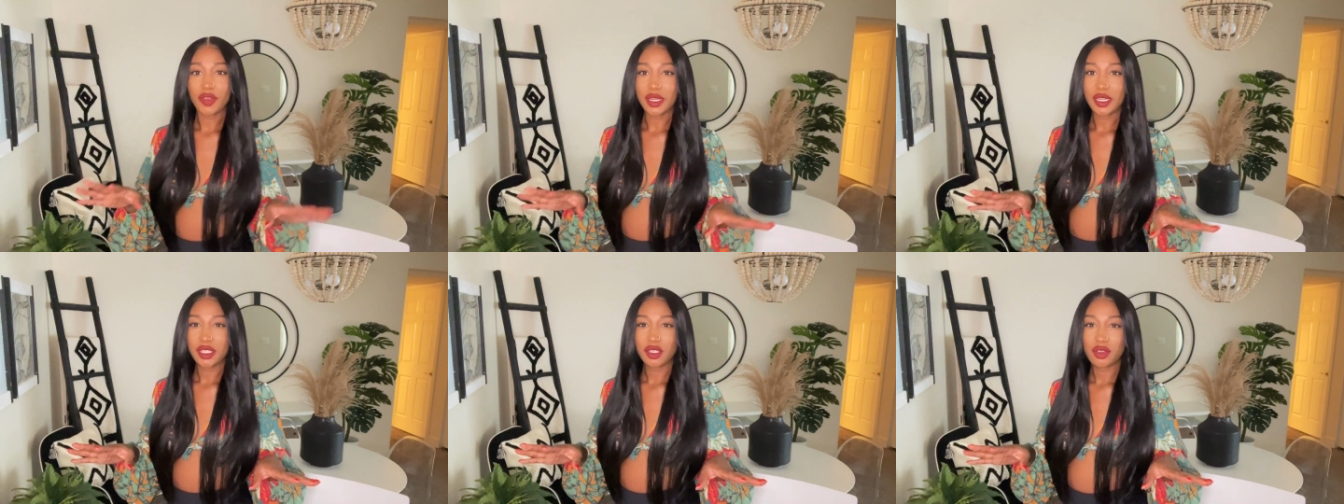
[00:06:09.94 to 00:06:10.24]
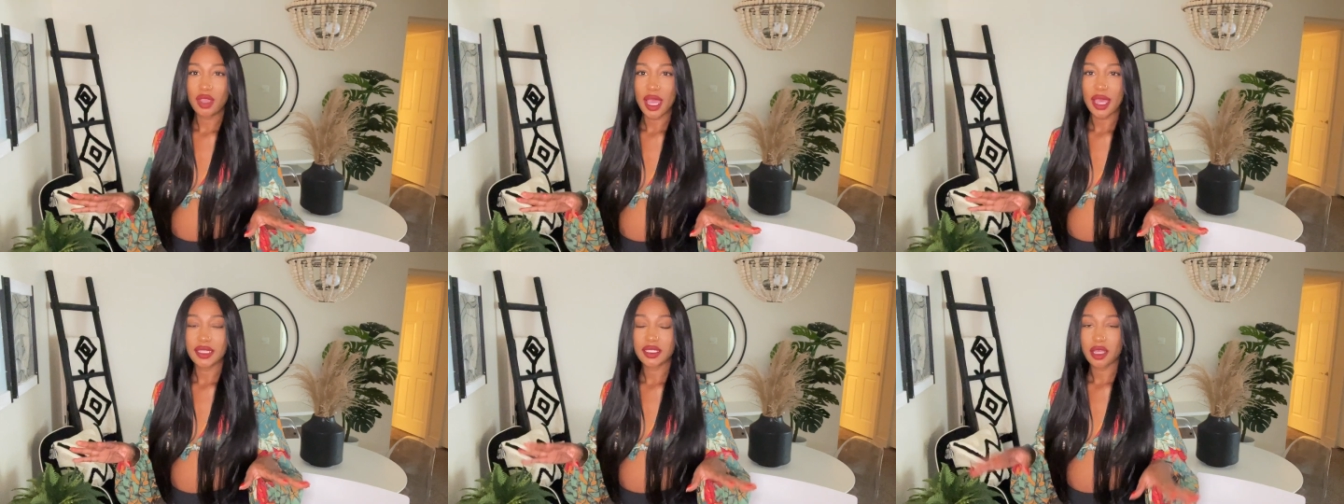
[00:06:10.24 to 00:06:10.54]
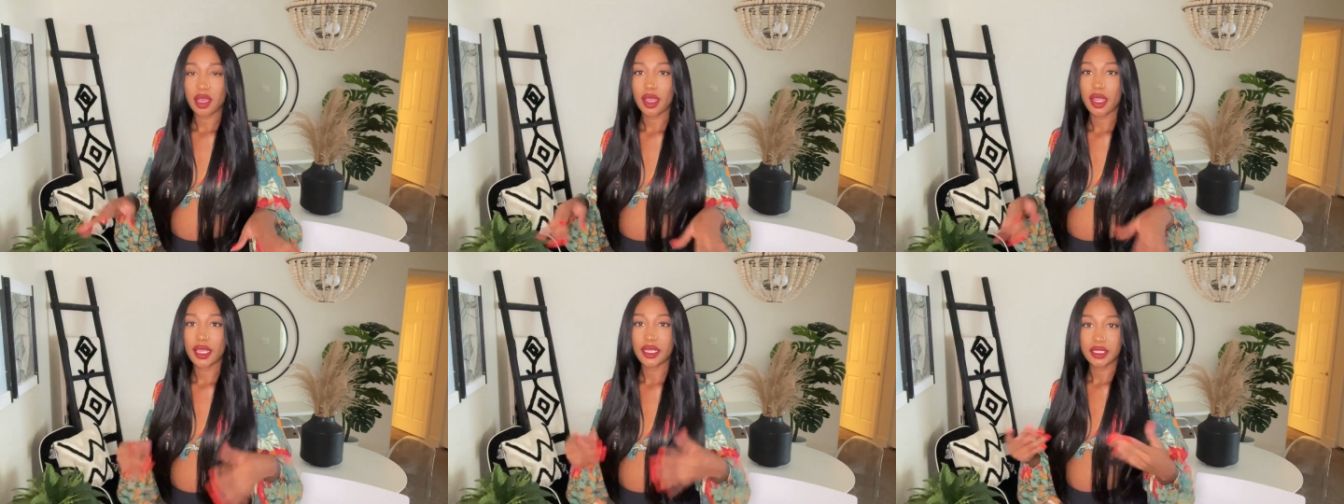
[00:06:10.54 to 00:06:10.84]
any of you guys
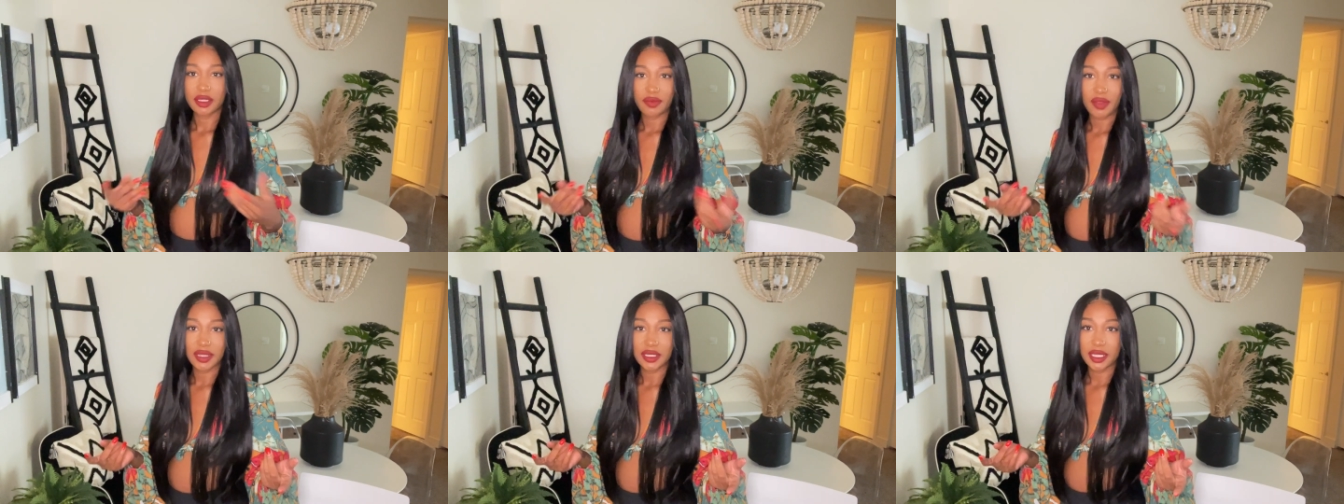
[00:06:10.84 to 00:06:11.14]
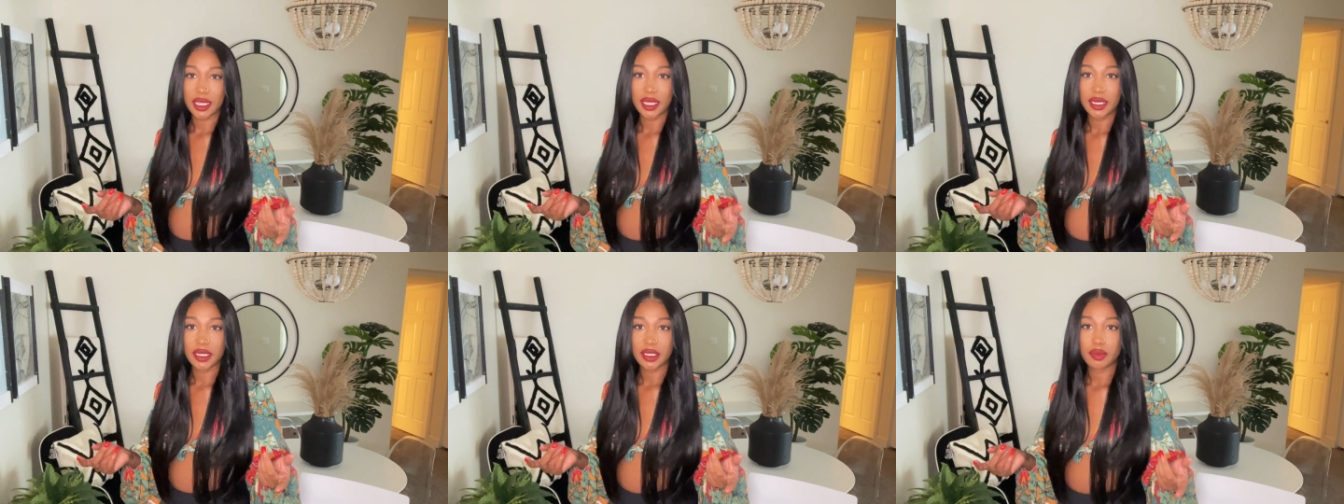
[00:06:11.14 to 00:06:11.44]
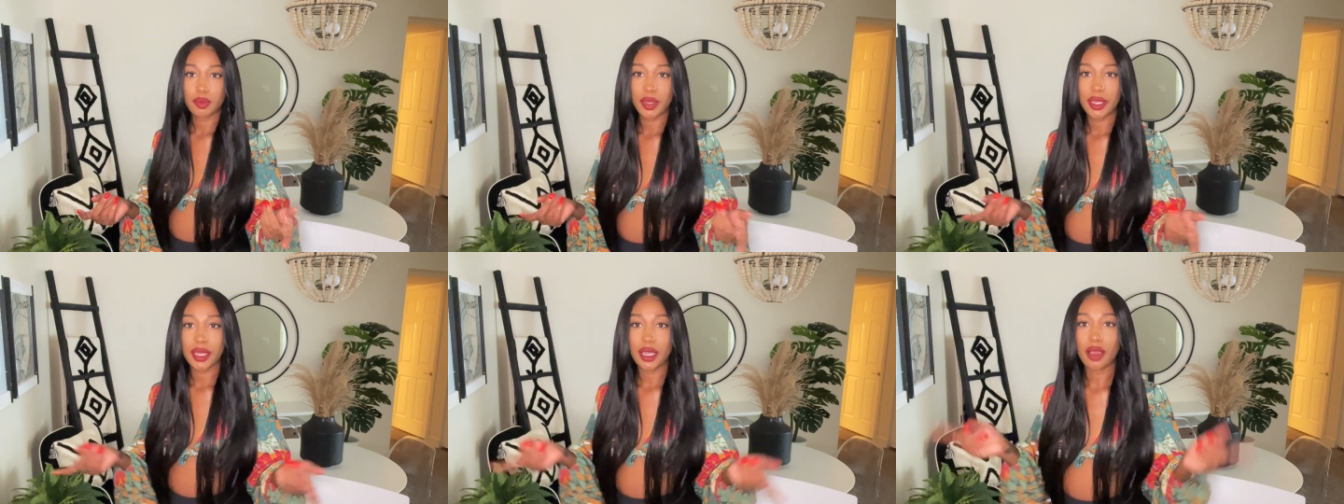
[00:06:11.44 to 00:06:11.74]
are interested in
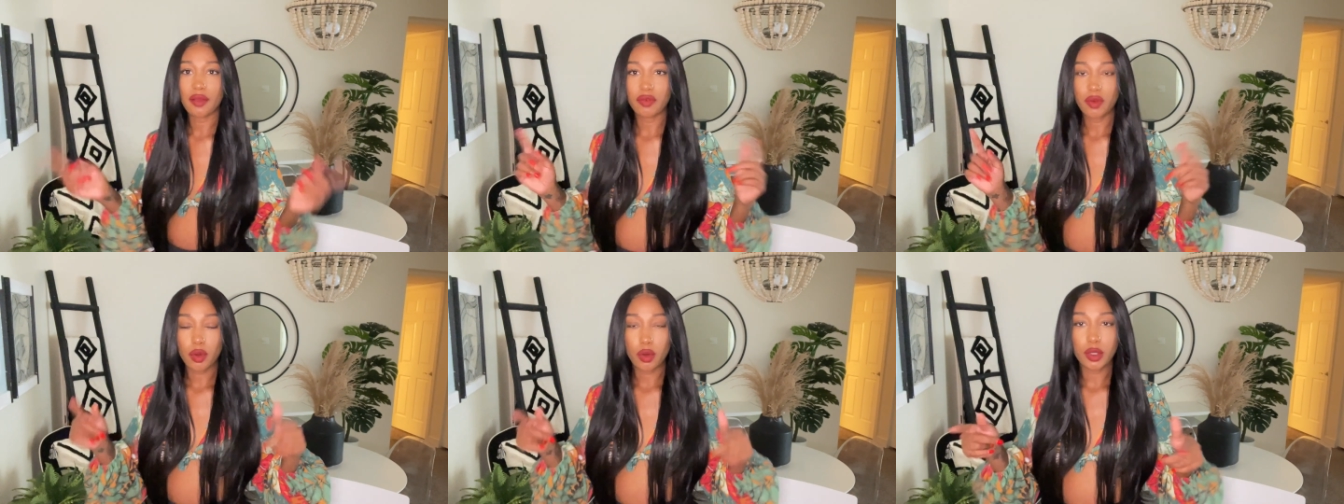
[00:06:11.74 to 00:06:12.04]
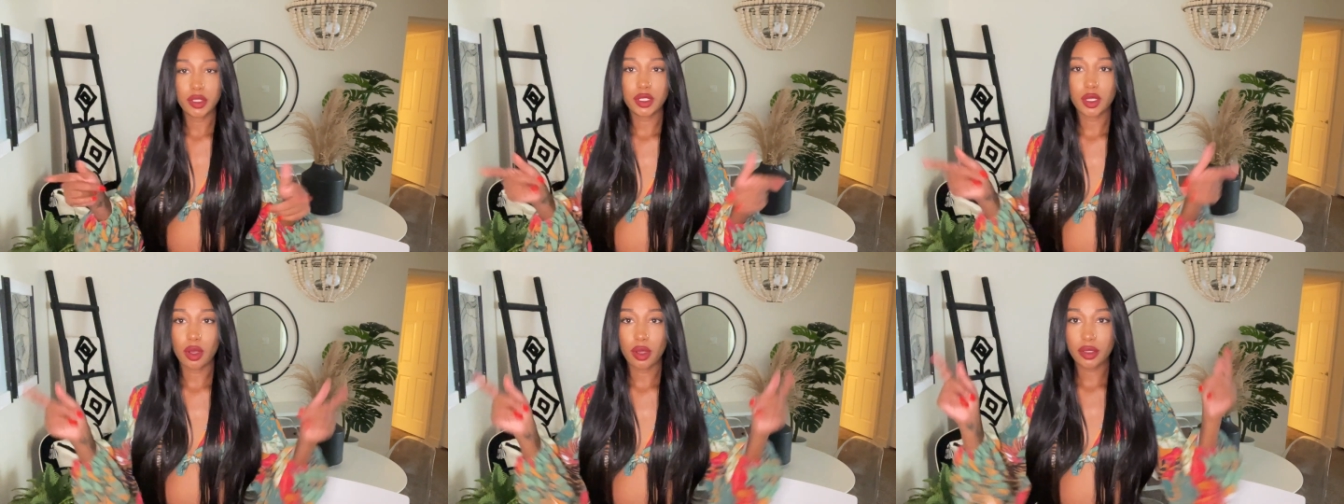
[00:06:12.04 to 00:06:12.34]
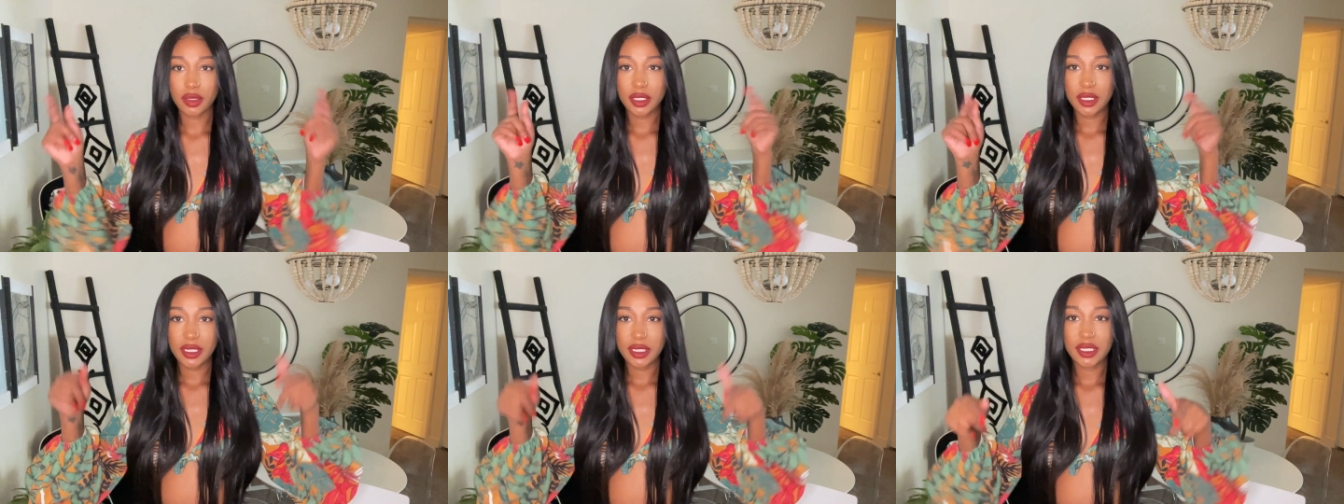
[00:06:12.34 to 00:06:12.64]
this wig of course
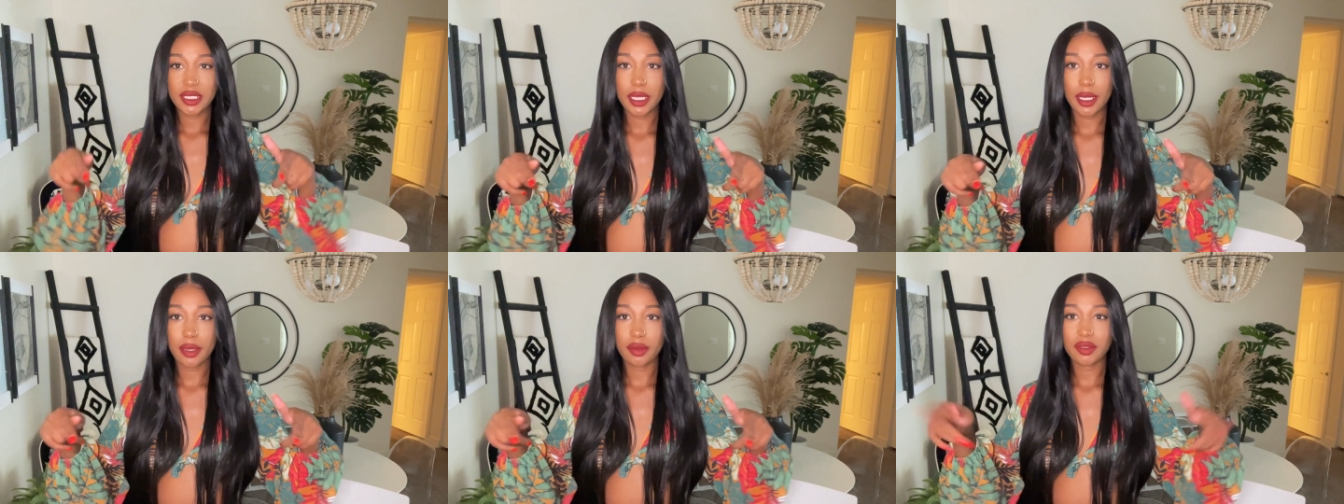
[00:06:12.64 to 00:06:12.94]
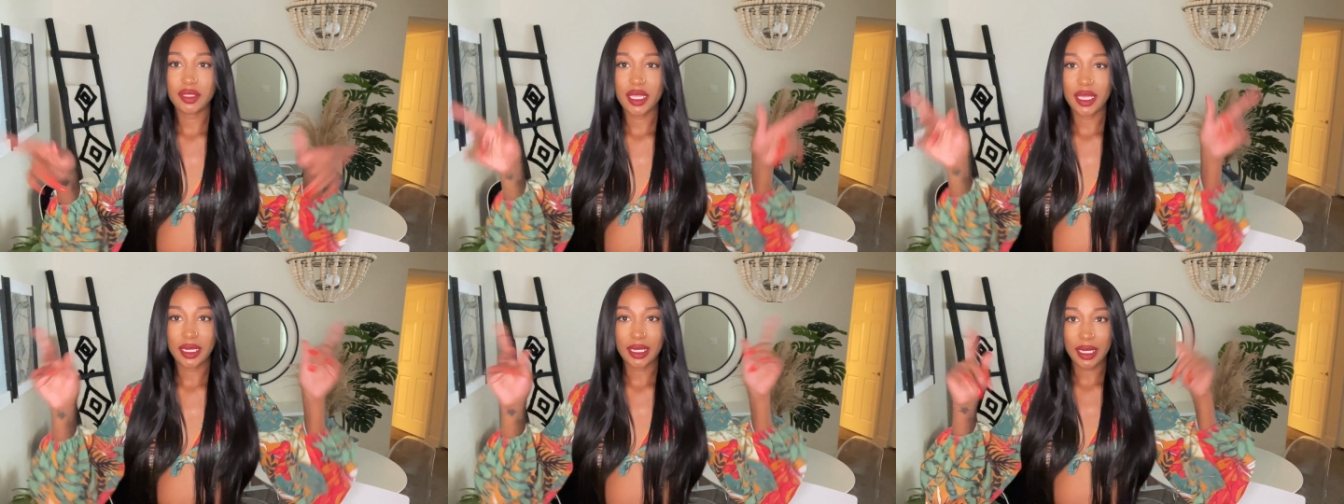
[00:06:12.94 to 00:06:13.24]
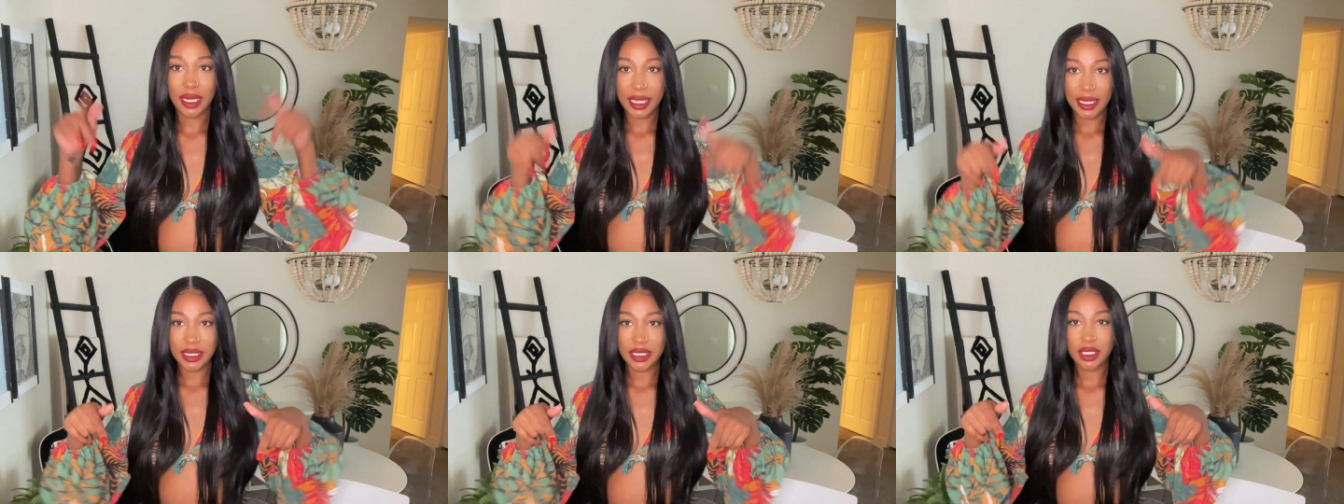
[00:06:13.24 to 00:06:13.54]
all the details
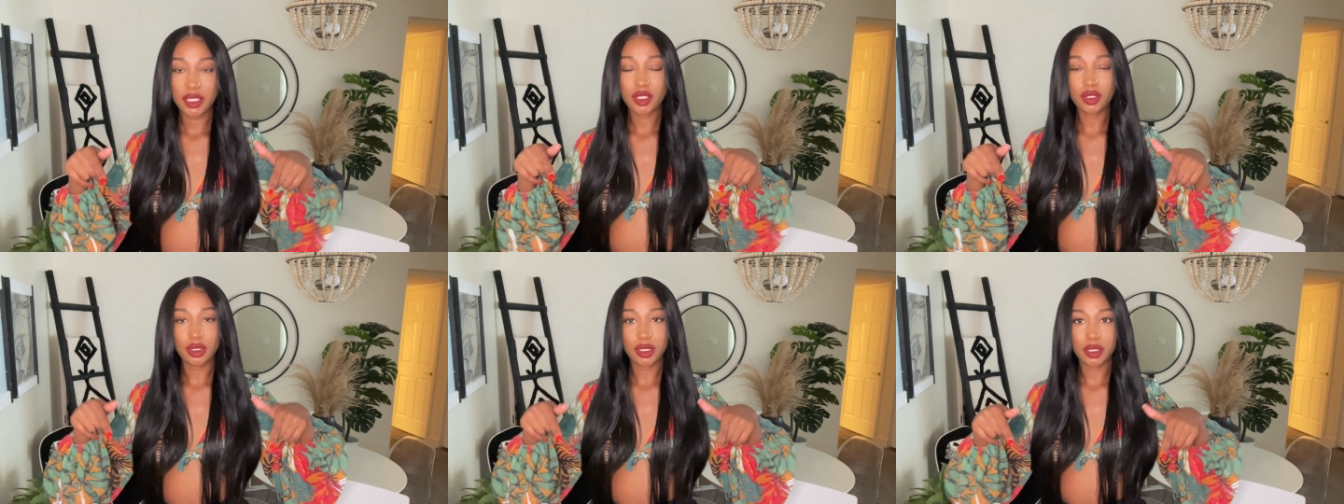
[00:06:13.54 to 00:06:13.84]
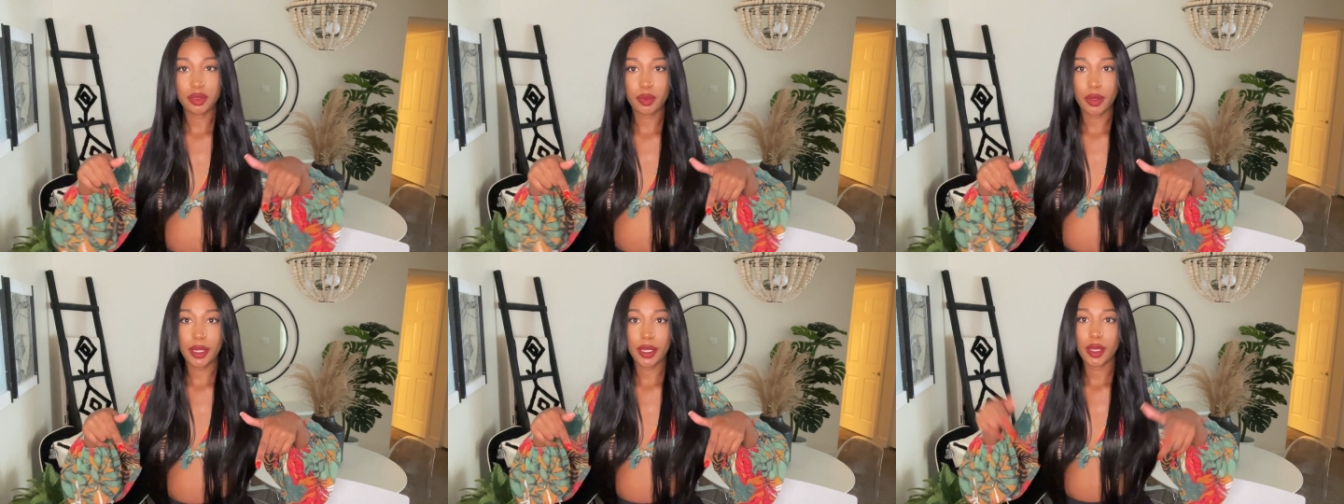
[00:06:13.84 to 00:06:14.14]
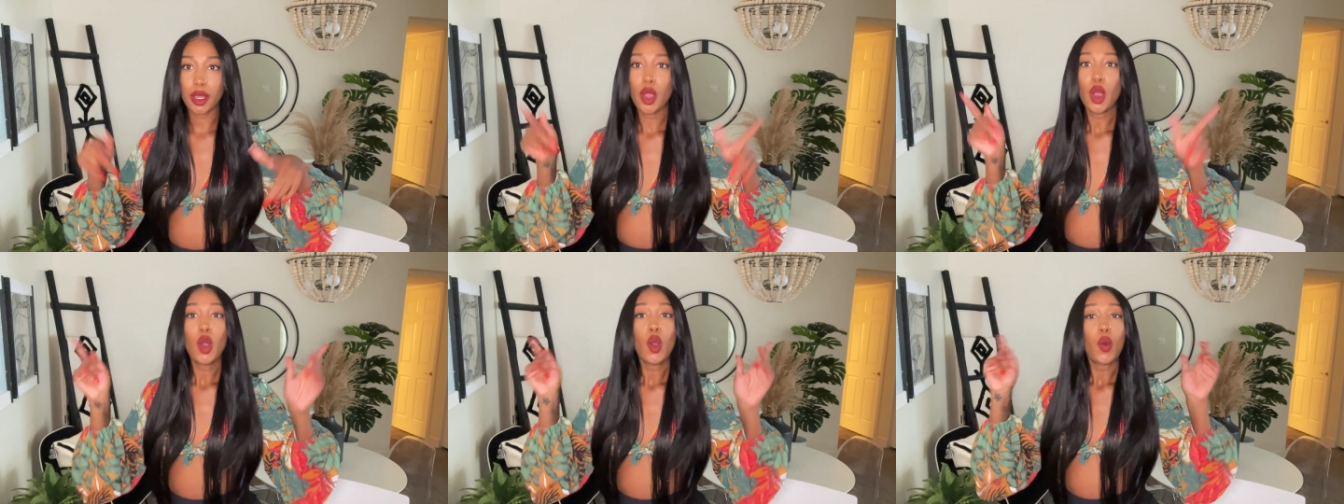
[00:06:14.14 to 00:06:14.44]
and links to this
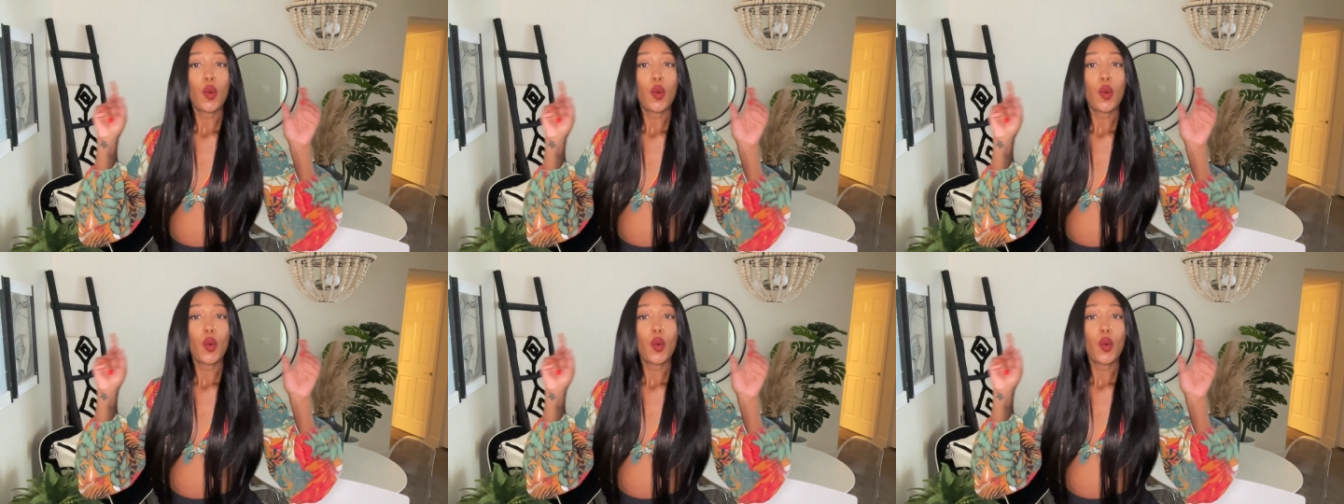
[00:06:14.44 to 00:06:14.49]
wig